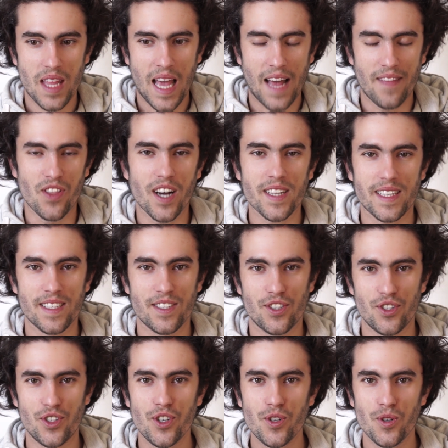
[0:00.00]
had nothing
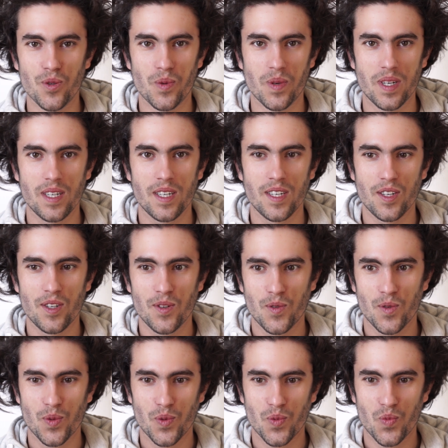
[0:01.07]
to do
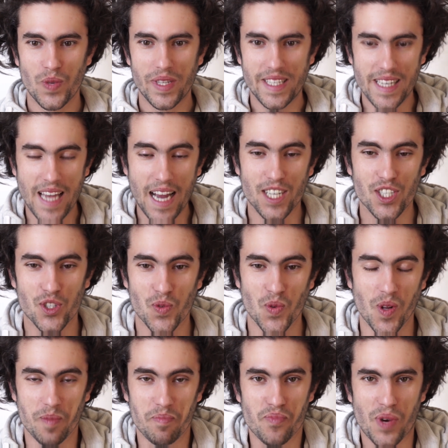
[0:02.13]
with the
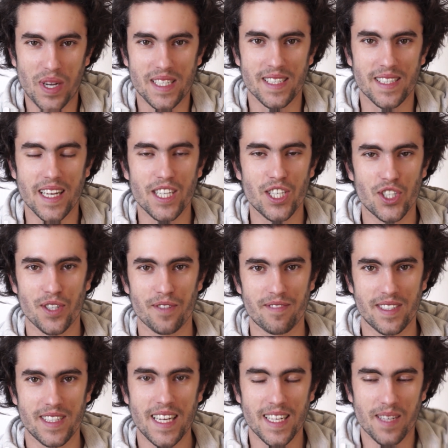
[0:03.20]
actual presentation of
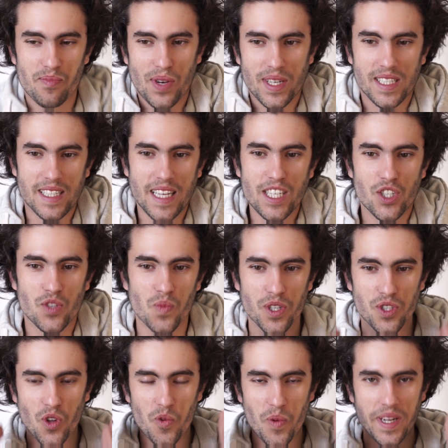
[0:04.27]
the thing. The presentation
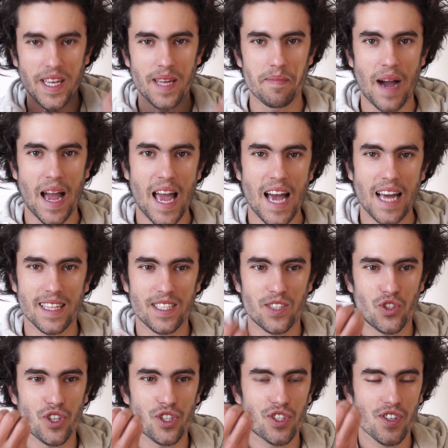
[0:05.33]
was already in my head.
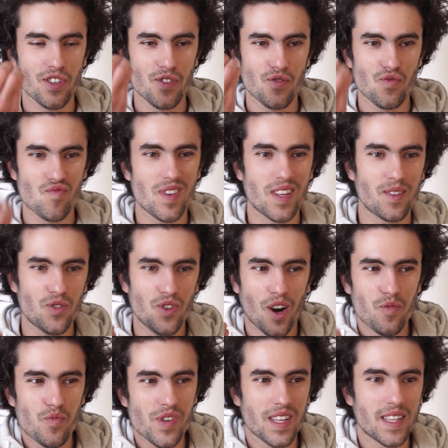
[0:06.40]
It just
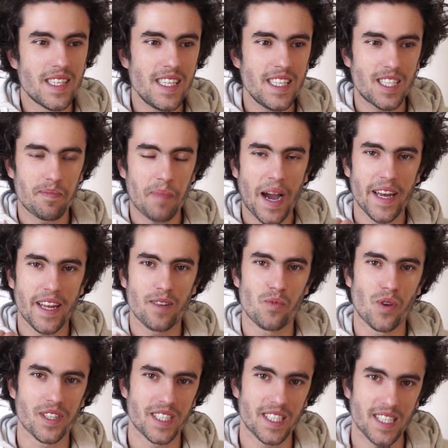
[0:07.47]
got released by that
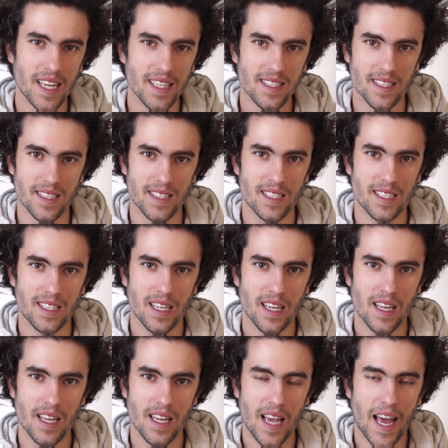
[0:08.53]
one sentence.
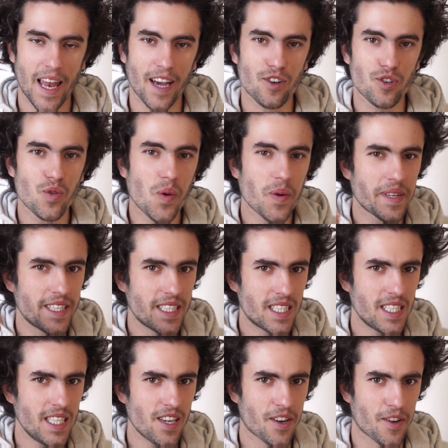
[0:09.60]
And I could already
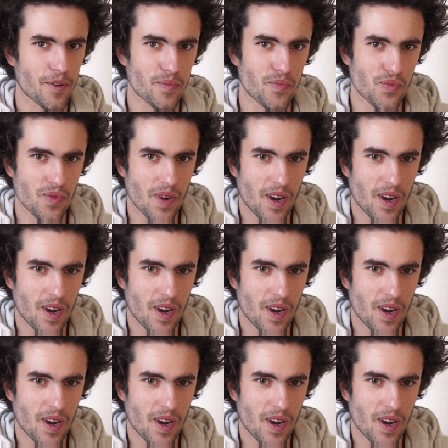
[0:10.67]
see on her